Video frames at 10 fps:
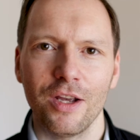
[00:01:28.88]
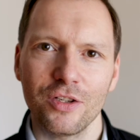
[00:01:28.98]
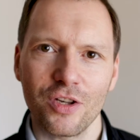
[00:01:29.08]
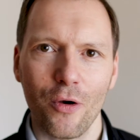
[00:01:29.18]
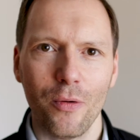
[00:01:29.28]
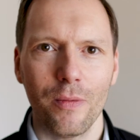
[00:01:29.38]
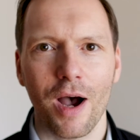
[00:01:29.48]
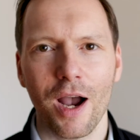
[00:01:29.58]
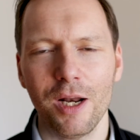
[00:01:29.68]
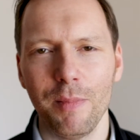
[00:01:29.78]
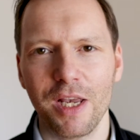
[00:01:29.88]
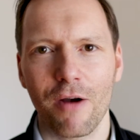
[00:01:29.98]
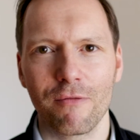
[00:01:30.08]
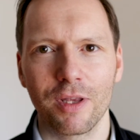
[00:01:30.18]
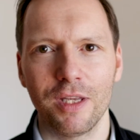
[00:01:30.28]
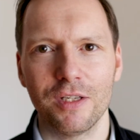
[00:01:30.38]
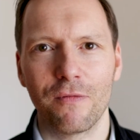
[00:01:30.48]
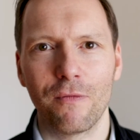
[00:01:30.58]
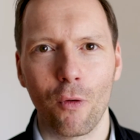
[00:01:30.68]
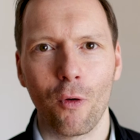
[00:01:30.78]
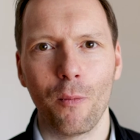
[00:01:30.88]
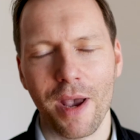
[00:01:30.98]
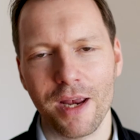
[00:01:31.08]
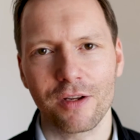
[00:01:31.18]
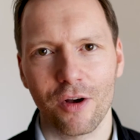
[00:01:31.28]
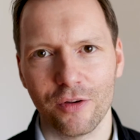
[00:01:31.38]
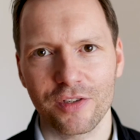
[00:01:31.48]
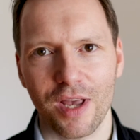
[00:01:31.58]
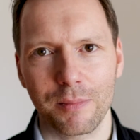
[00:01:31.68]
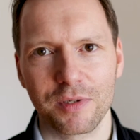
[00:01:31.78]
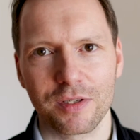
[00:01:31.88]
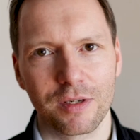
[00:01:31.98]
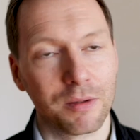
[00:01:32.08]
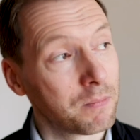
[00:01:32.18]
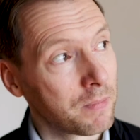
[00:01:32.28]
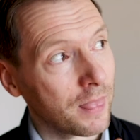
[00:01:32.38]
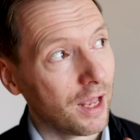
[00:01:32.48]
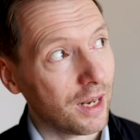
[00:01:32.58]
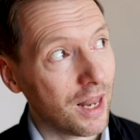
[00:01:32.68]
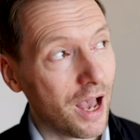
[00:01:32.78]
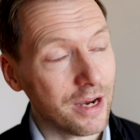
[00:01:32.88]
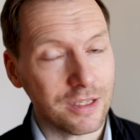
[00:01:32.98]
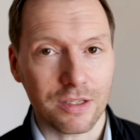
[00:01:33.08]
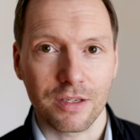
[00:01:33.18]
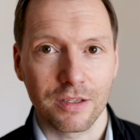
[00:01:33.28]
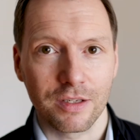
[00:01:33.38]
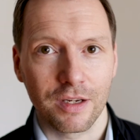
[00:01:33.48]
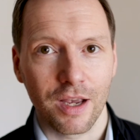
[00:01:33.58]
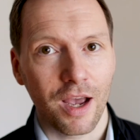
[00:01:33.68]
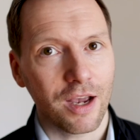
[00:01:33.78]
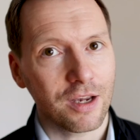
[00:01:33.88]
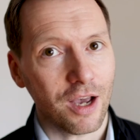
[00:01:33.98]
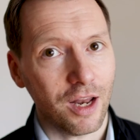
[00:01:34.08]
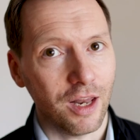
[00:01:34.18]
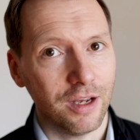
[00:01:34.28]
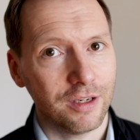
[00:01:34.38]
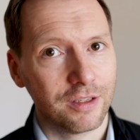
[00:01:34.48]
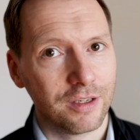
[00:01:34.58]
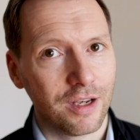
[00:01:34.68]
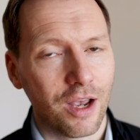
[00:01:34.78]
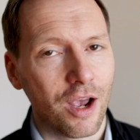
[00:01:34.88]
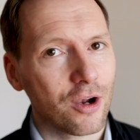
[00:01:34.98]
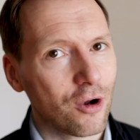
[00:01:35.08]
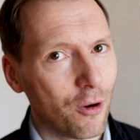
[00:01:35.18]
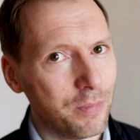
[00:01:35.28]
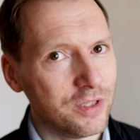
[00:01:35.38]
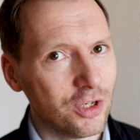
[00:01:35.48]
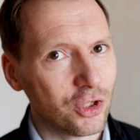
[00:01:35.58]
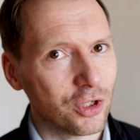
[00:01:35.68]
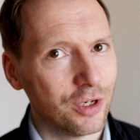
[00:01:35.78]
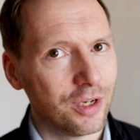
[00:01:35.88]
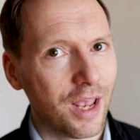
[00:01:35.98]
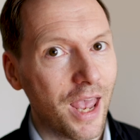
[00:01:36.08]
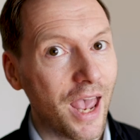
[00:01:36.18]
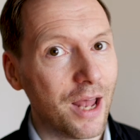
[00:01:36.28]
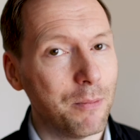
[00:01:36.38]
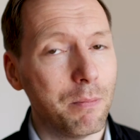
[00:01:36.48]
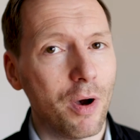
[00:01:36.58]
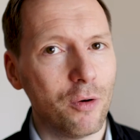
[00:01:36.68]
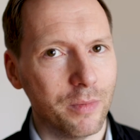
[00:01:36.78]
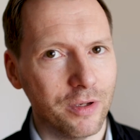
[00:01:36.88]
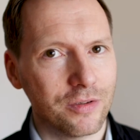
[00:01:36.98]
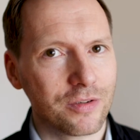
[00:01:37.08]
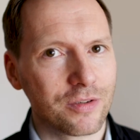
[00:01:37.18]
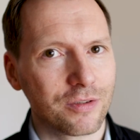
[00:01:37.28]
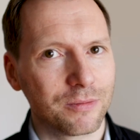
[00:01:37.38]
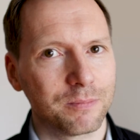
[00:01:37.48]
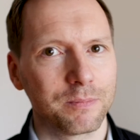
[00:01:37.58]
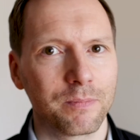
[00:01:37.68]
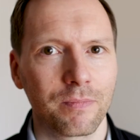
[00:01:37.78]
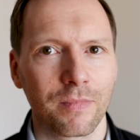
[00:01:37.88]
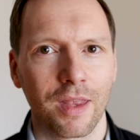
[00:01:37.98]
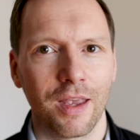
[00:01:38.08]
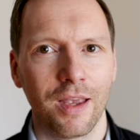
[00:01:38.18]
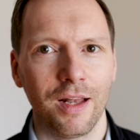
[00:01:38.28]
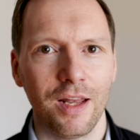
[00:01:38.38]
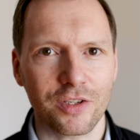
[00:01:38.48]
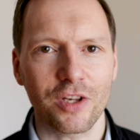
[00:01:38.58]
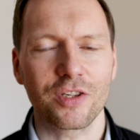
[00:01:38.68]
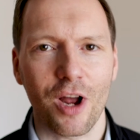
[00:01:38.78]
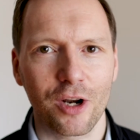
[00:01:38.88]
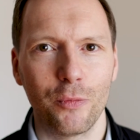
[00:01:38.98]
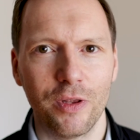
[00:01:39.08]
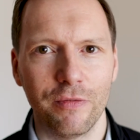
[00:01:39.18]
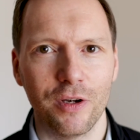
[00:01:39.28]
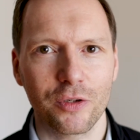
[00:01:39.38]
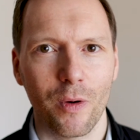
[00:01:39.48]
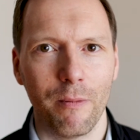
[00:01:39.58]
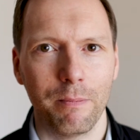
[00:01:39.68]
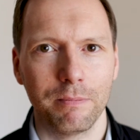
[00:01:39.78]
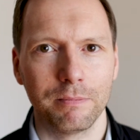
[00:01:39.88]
So I'm going to be covering these four main concepts: light, color, composition, and moments. Let's get started with the first one.